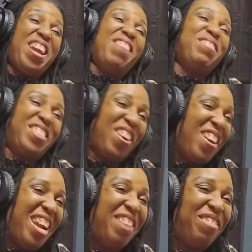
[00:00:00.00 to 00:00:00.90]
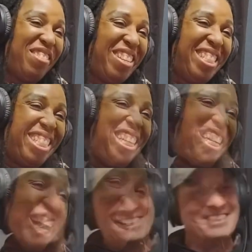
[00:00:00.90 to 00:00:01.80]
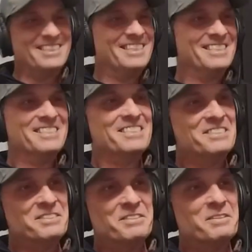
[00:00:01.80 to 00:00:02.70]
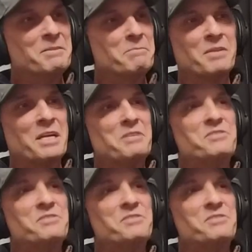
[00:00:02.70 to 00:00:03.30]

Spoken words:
I've never seen a cow. Like, they just stay there for like